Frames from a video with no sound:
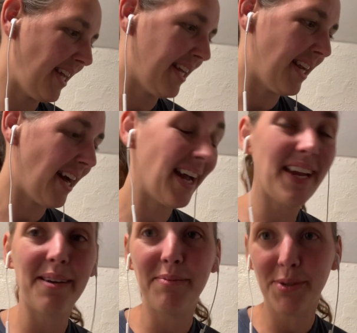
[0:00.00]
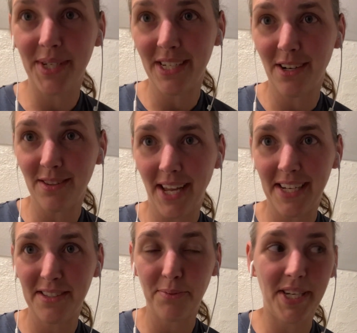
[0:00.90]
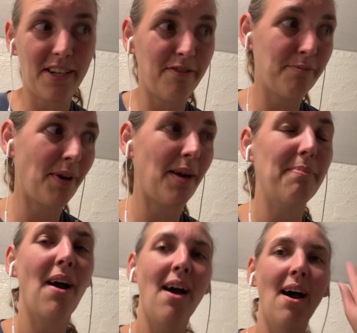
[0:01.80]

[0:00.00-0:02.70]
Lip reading: and I am doing our last week of prep.